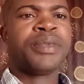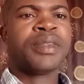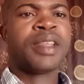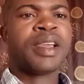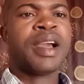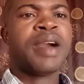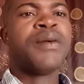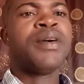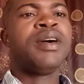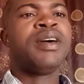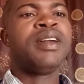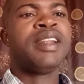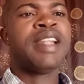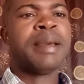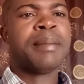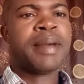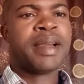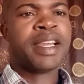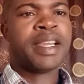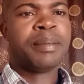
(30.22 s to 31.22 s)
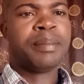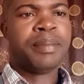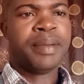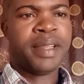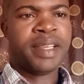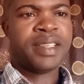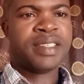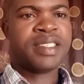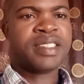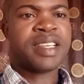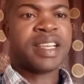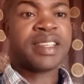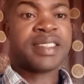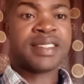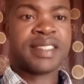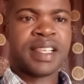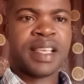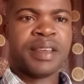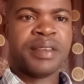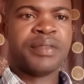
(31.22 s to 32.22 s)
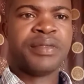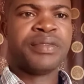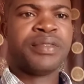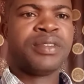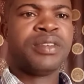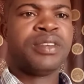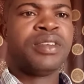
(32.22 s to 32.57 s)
Our online marketplace shall serve